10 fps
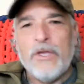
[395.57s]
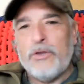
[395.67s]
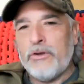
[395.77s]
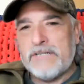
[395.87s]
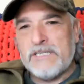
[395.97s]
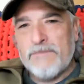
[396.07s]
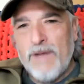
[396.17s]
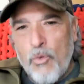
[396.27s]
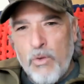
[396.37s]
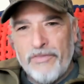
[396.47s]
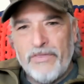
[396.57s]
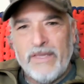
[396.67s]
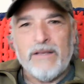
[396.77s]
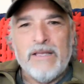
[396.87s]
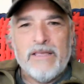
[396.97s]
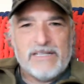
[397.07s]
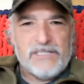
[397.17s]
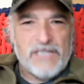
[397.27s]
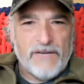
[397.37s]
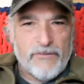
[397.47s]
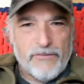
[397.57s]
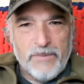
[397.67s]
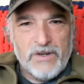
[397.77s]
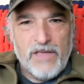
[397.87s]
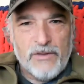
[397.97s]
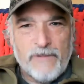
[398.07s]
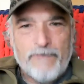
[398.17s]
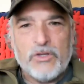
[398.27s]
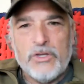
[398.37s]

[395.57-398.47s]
You can smell one thing that's different from another.